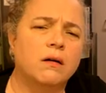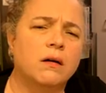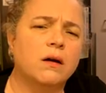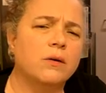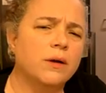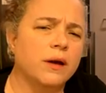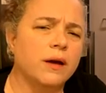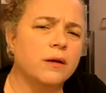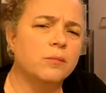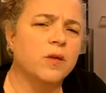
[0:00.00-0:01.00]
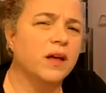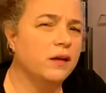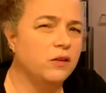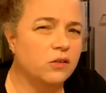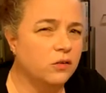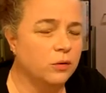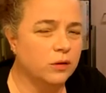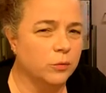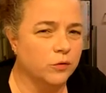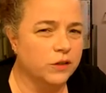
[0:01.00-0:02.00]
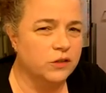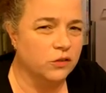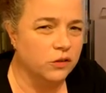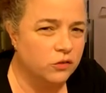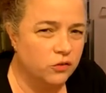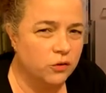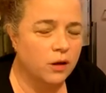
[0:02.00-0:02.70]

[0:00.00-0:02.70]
okay. I need to do a little more research.